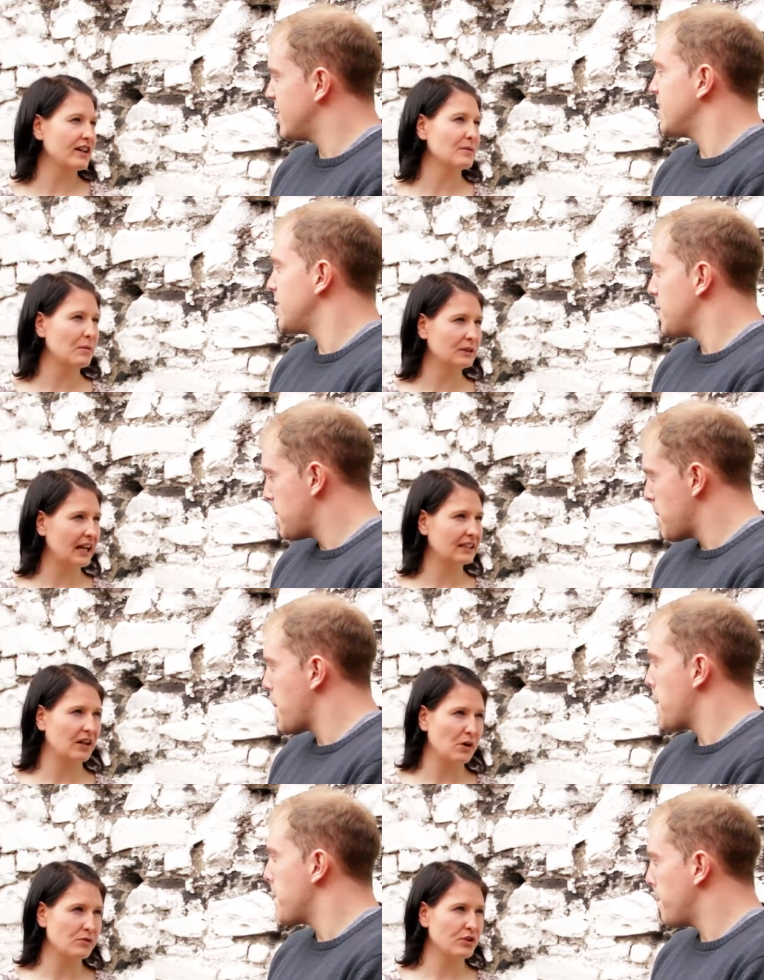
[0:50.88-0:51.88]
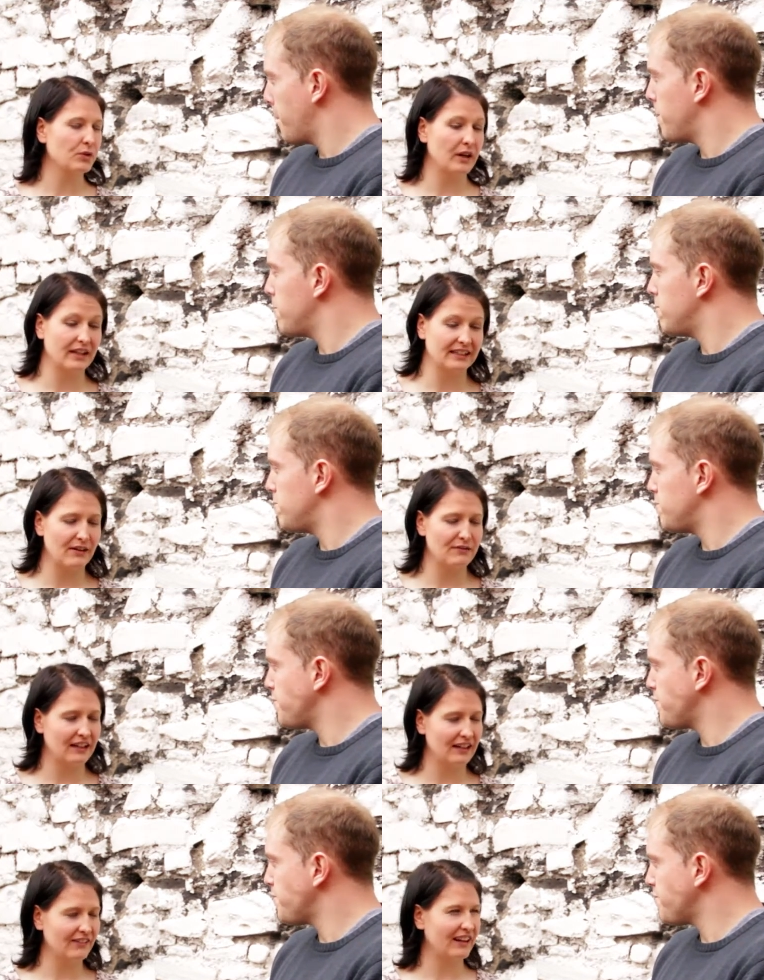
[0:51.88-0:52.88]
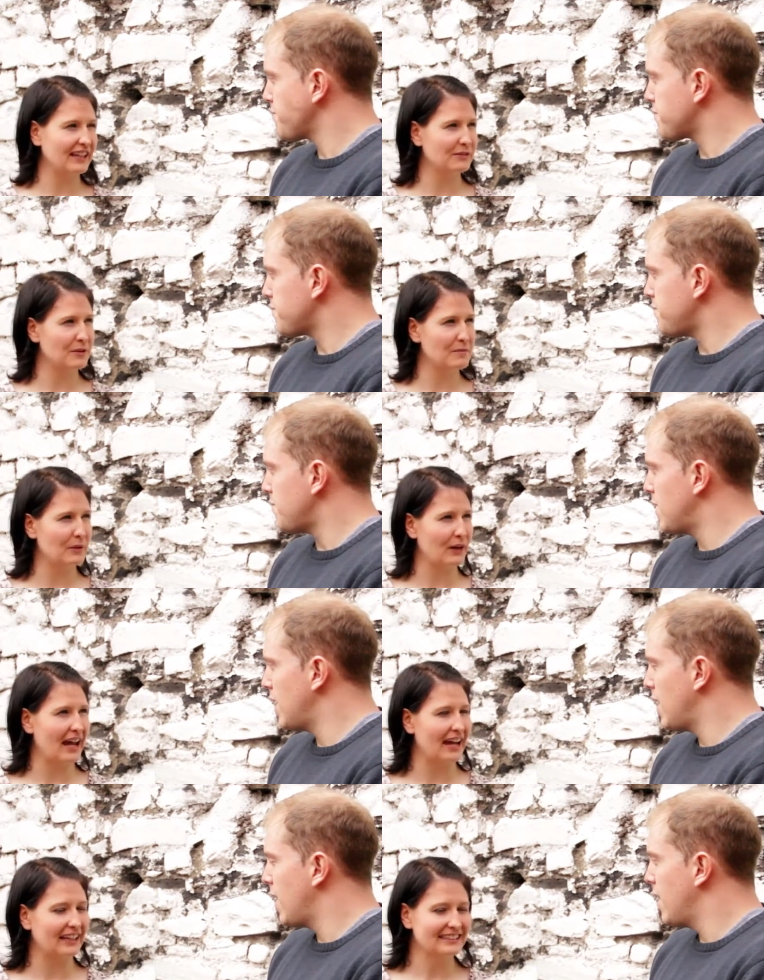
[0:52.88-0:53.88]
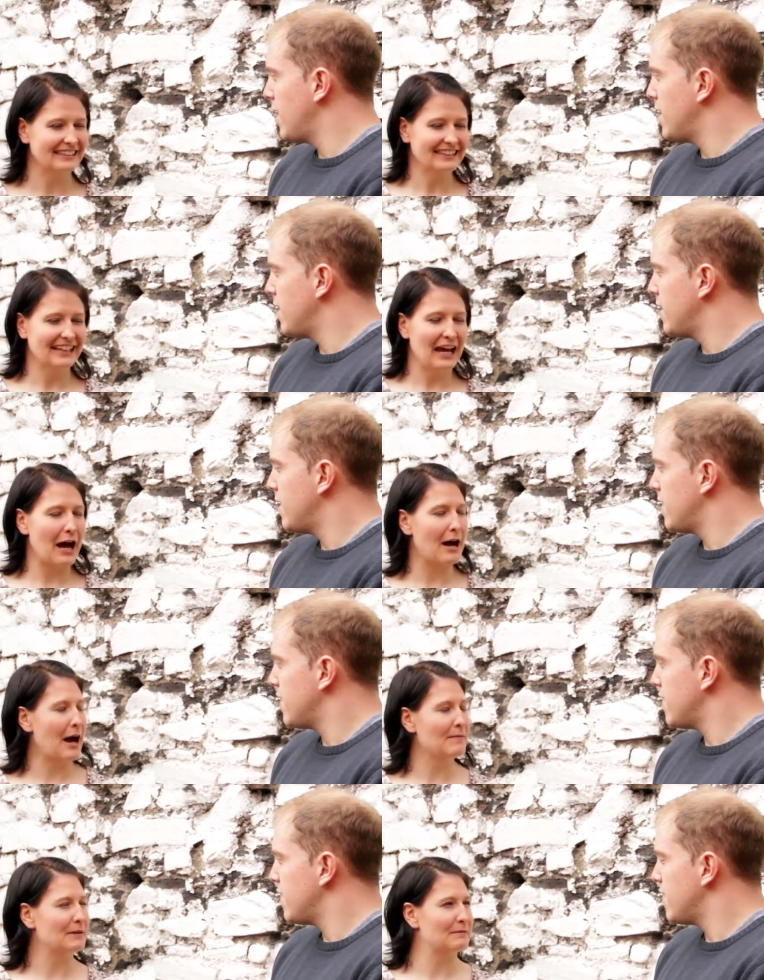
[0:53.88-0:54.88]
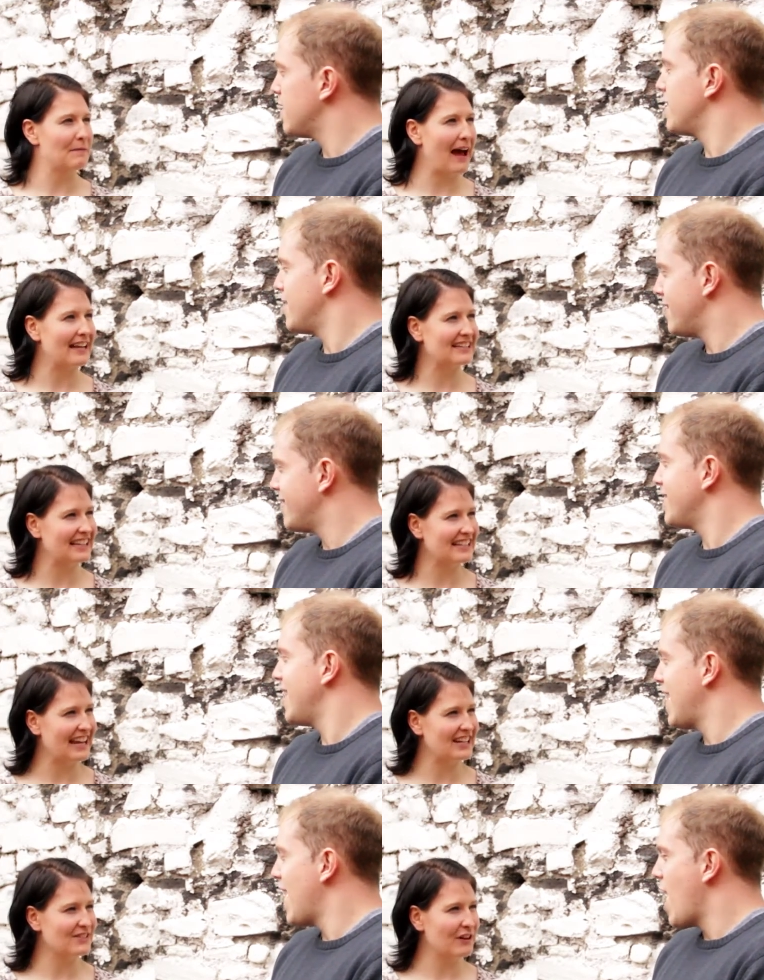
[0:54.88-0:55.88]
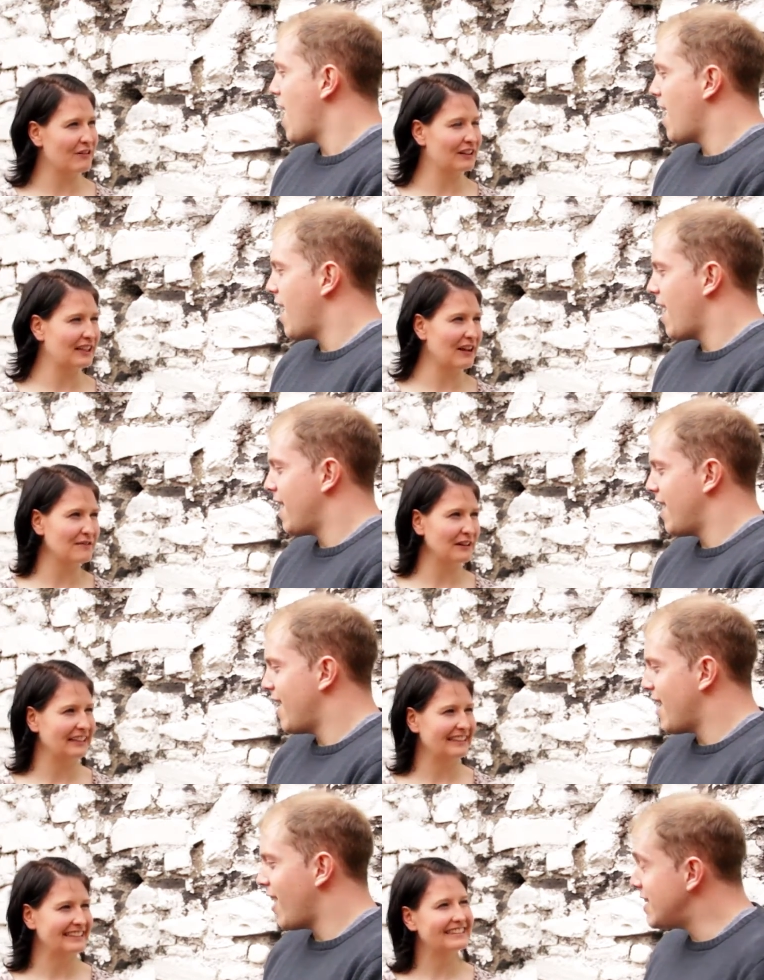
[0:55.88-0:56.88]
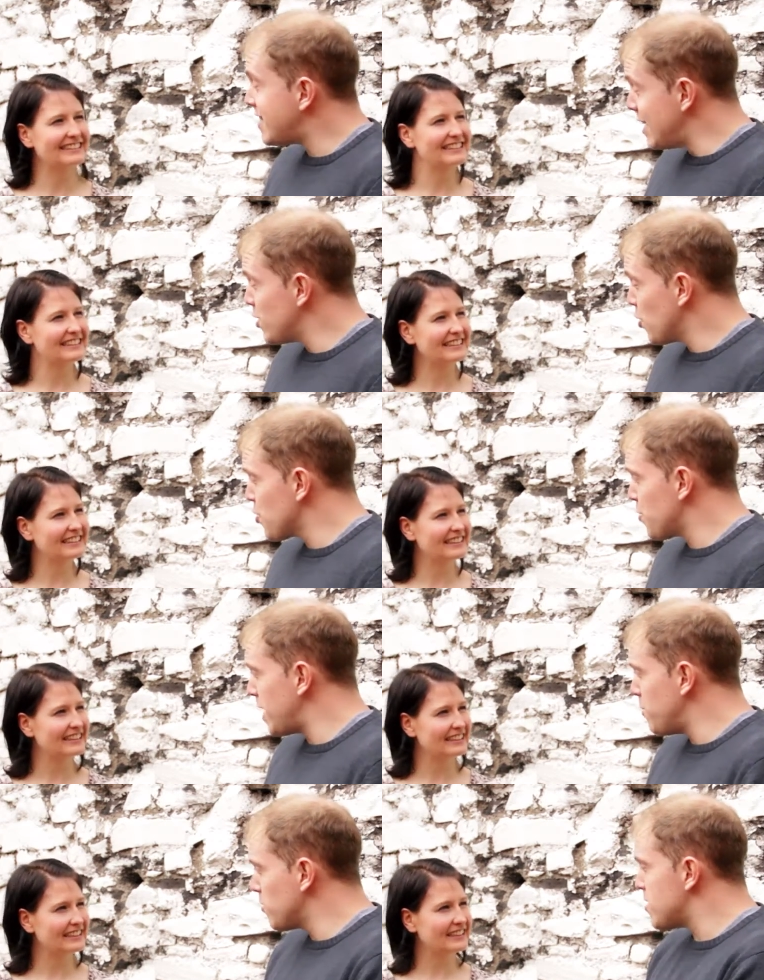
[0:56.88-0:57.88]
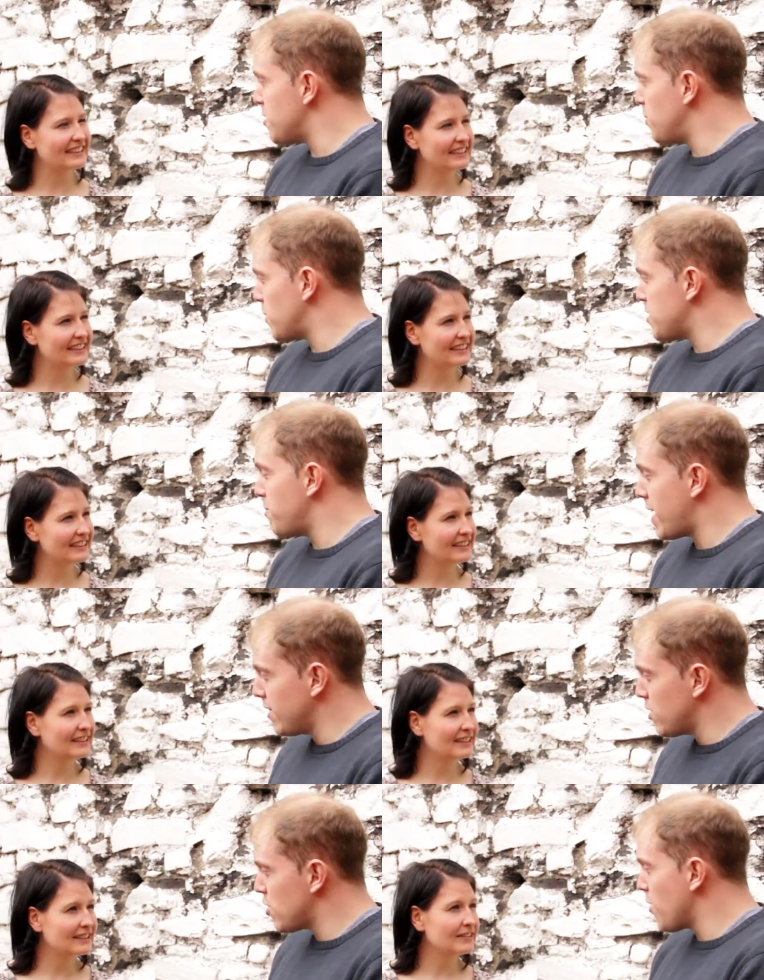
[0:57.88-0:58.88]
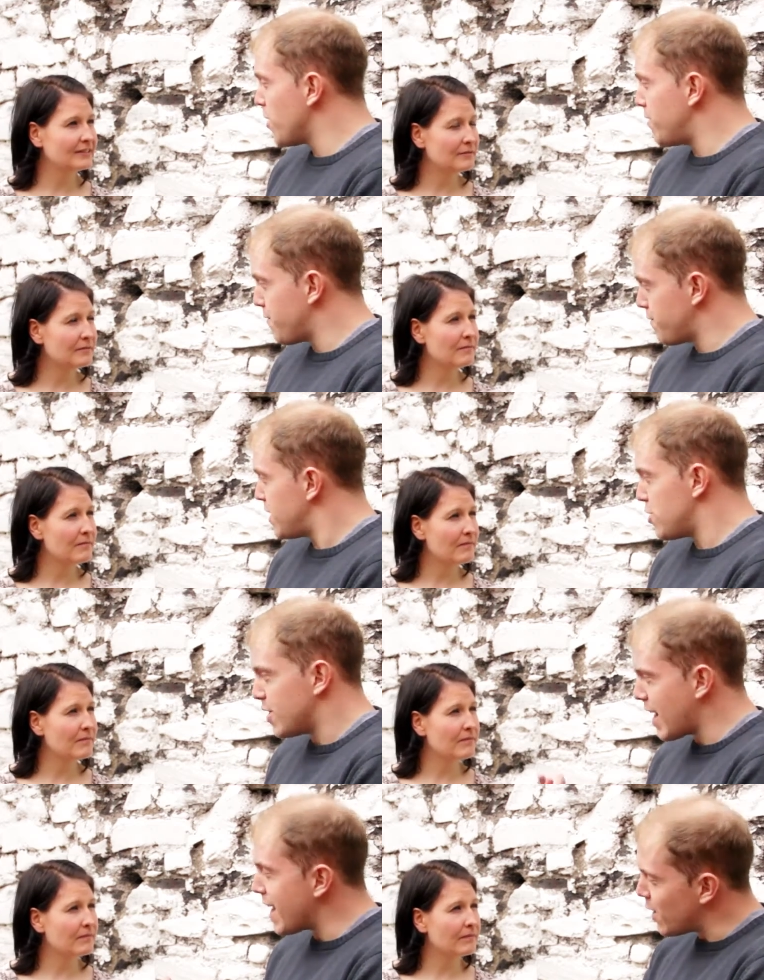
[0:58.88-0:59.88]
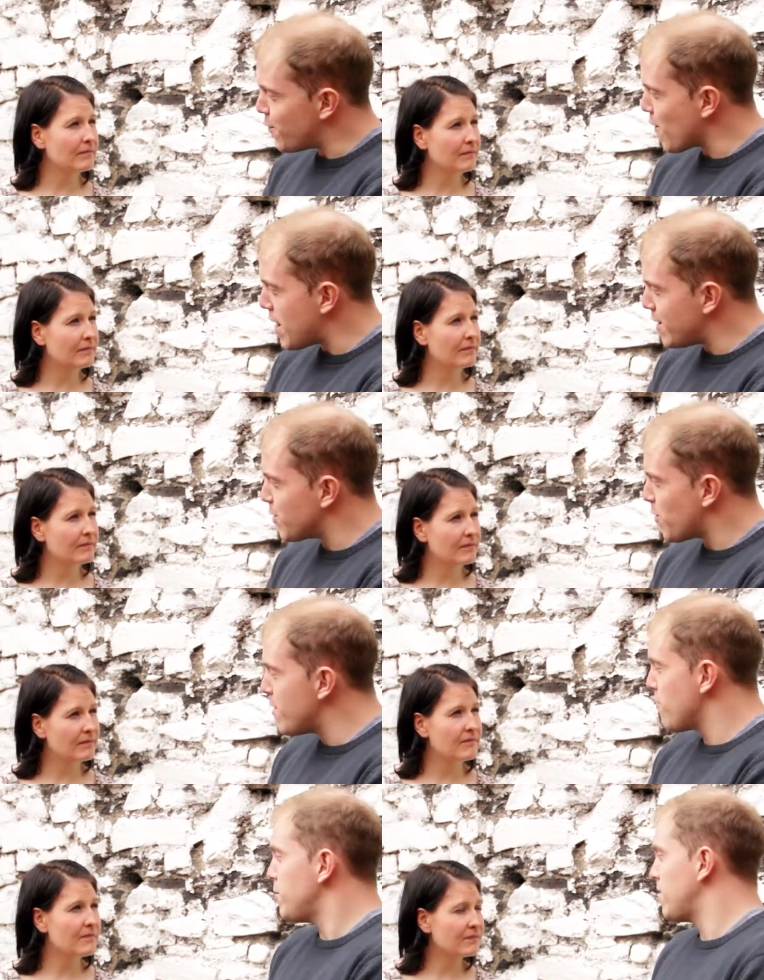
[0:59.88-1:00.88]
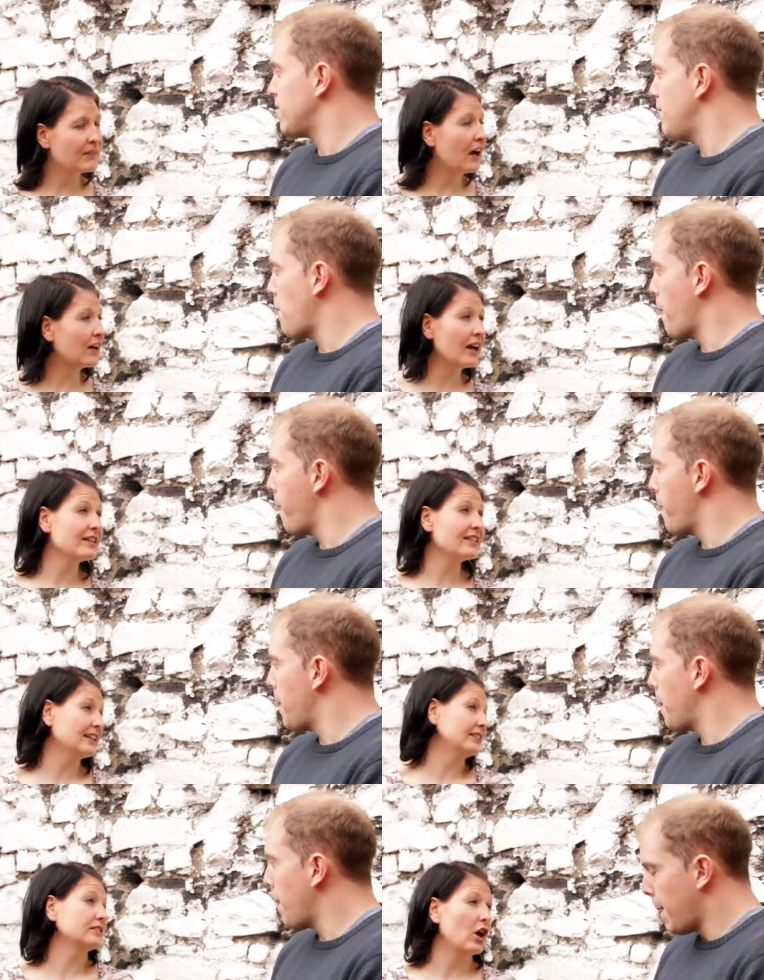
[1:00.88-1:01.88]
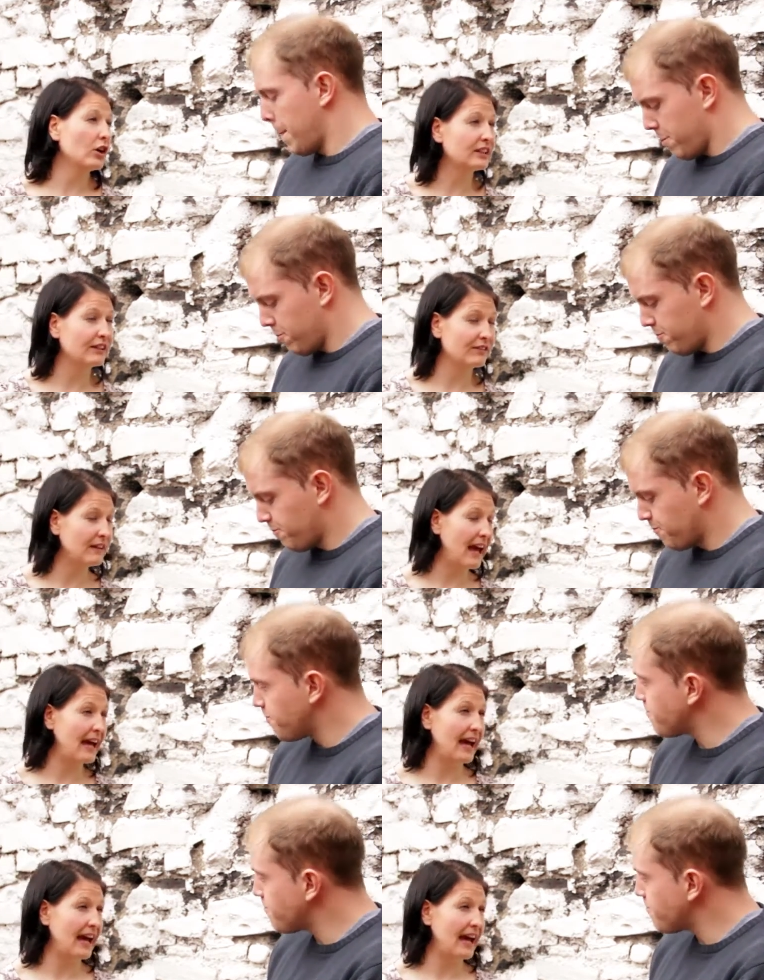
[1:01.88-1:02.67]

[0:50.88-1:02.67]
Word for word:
Speaker 1: and what they had to go through, I can definitely relate with. But uh, ha- happy to be past that stage in my career, thankfully.
Speaker 2: Are you still in touch with anyone that you, that you met in the show, or you, did you take any friends away from it?
Speaker 1: I, I still talk to uh,